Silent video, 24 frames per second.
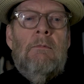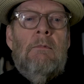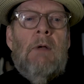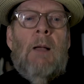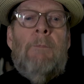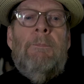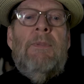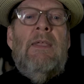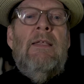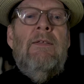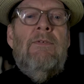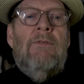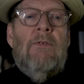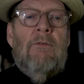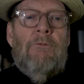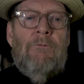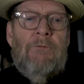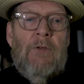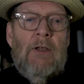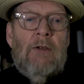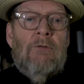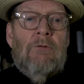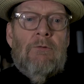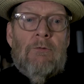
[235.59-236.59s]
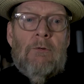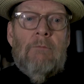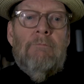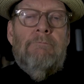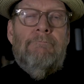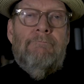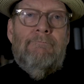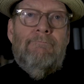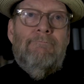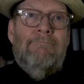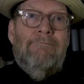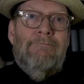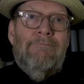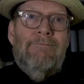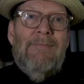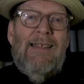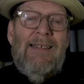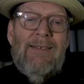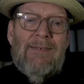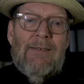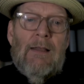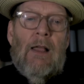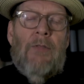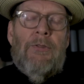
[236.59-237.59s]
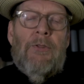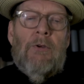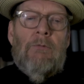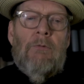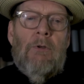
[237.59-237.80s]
A piece of fiction is not the